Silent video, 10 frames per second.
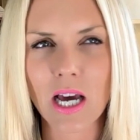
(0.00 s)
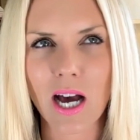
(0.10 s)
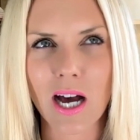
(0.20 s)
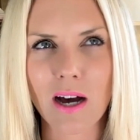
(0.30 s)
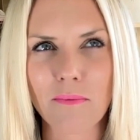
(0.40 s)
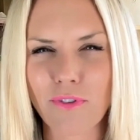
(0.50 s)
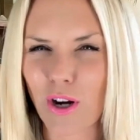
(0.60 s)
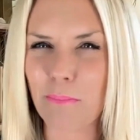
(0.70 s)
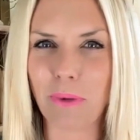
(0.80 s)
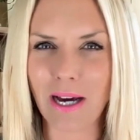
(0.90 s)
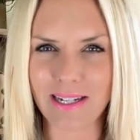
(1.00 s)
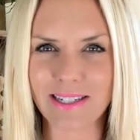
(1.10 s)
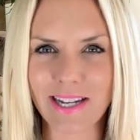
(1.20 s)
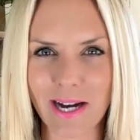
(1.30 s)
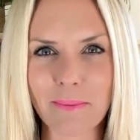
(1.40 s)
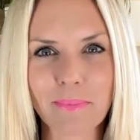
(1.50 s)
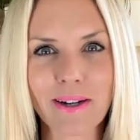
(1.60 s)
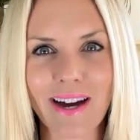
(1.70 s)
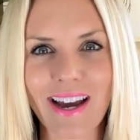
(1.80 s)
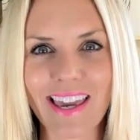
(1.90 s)
um, very buttoned up,
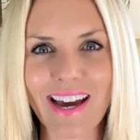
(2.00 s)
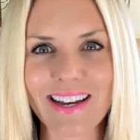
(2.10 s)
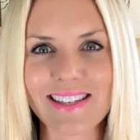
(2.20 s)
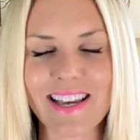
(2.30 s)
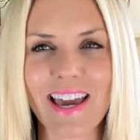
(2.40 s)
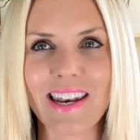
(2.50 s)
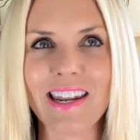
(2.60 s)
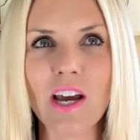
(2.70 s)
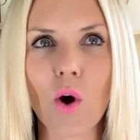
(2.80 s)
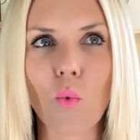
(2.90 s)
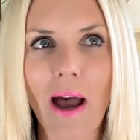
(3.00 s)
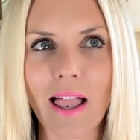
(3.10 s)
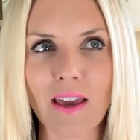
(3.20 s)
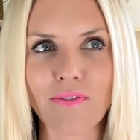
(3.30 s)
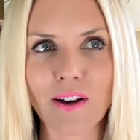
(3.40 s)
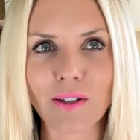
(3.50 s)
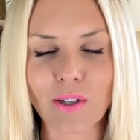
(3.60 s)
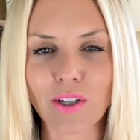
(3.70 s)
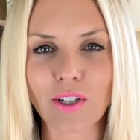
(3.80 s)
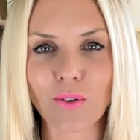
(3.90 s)
I guess. And while I
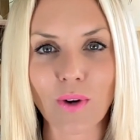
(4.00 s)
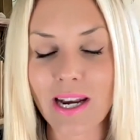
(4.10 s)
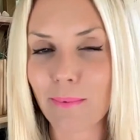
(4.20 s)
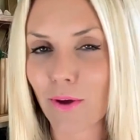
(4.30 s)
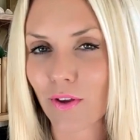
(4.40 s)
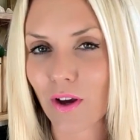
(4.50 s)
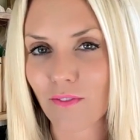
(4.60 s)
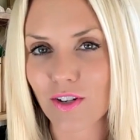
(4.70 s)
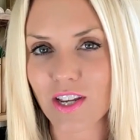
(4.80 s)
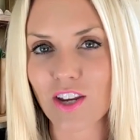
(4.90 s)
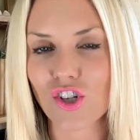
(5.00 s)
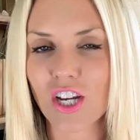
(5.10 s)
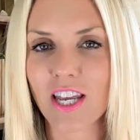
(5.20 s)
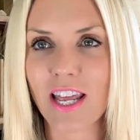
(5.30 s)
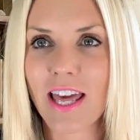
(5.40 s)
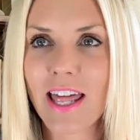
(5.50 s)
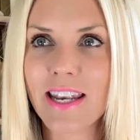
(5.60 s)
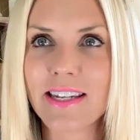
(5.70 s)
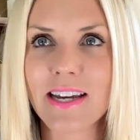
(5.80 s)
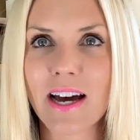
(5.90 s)
felt great about the conversation
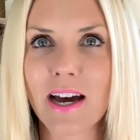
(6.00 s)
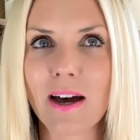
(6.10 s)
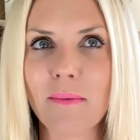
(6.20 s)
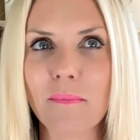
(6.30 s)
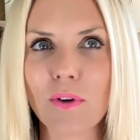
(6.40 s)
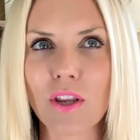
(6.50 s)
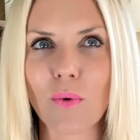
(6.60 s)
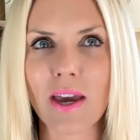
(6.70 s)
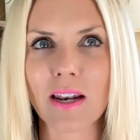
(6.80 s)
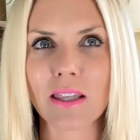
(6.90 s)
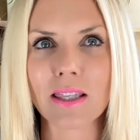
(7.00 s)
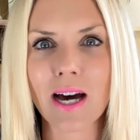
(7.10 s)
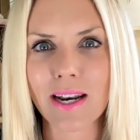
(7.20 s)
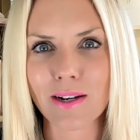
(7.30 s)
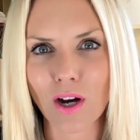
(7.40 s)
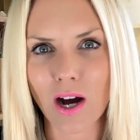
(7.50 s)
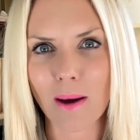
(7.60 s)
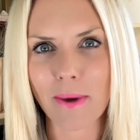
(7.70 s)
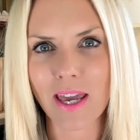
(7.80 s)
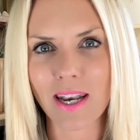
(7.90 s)
and um, you know we had a lot in
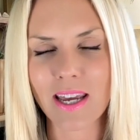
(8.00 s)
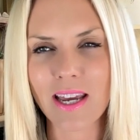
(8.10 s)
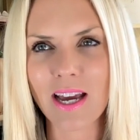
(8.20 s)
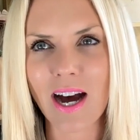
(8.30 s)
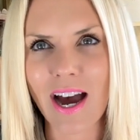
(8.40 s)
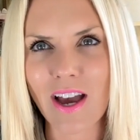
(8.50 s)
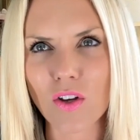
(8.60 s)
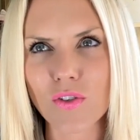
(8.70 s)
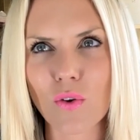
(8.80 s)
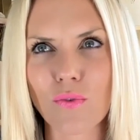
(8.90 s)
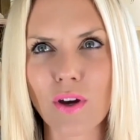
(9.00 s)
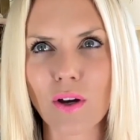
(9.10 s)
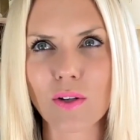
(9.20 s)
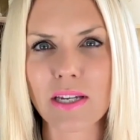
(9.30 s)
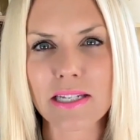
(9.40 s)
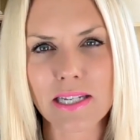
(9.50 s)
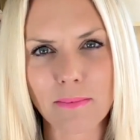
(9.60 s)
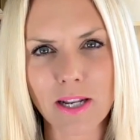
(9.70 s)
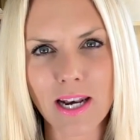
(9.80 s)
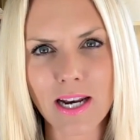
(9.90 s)
common i also felt
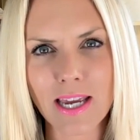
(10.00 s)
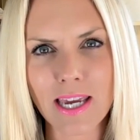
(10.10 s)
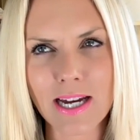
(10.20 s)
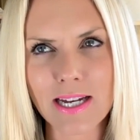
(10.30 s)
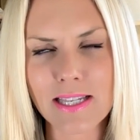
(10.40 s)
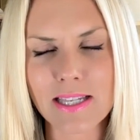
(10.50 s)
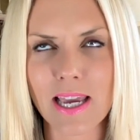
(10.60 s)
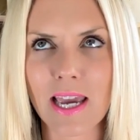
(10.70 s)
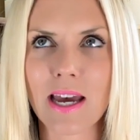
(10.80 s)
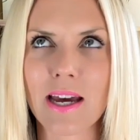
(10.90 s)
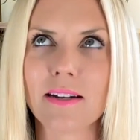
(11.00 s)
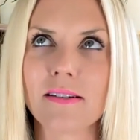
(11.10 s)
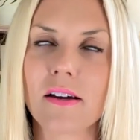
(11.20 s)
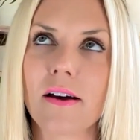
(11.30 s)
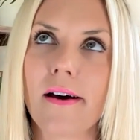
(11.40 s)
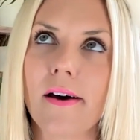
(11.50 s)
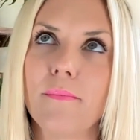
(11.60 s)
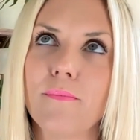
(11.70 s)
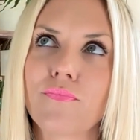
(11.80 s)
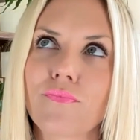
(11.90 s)
intimidated i guess and
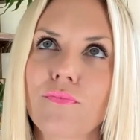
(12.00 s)
um